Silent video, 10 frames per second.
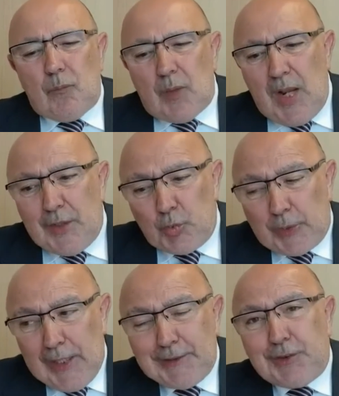
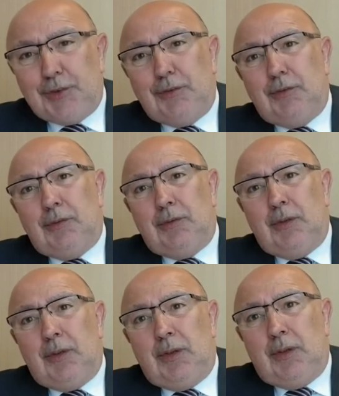Education.
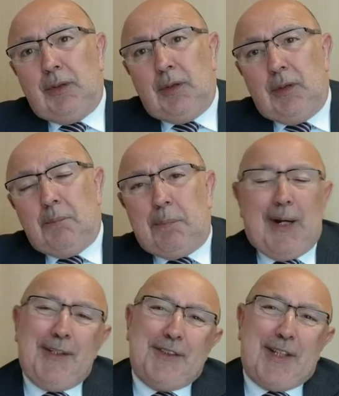
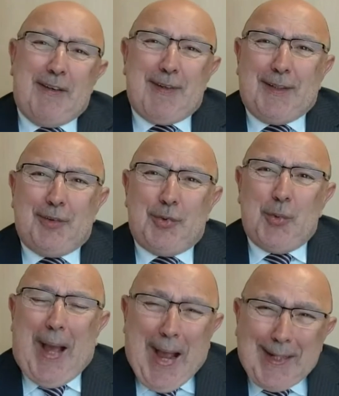Parents have had to
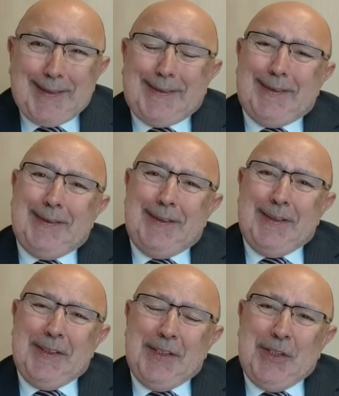act
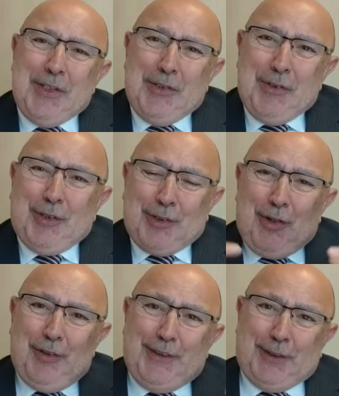not
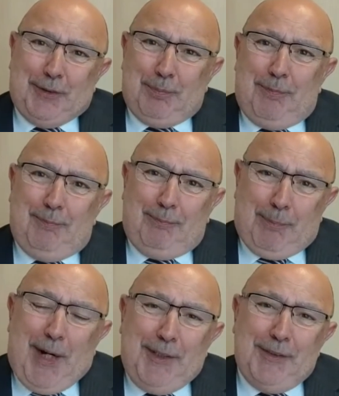only as
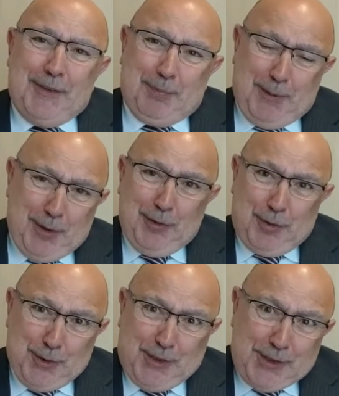parents but
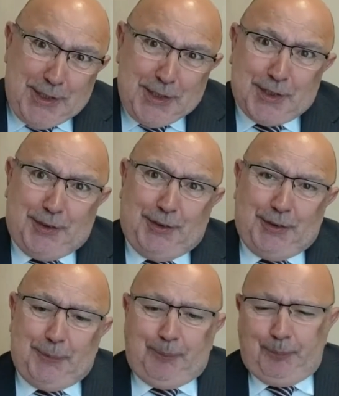also as teachers,
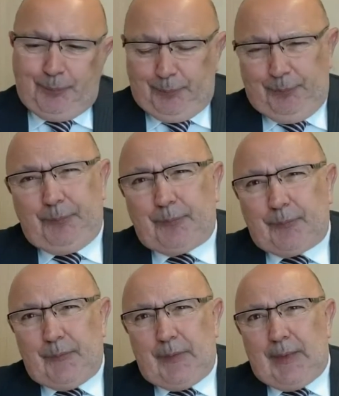
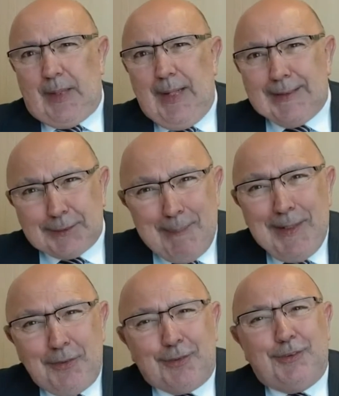as
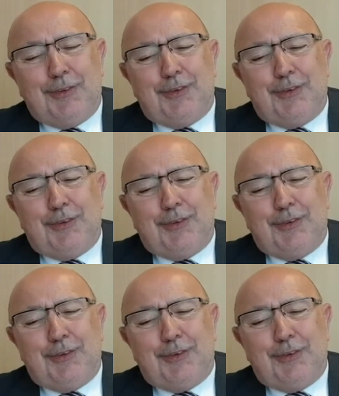mentors.